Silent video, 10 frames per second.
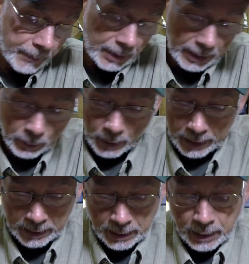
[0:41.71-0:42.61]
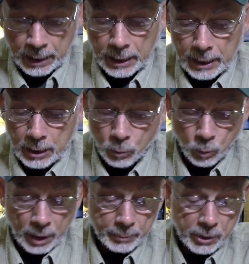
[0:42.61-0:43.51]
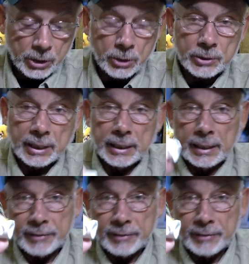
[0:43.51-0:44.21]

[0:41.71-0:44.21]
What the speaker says: Anyway, what I'm going to use, again,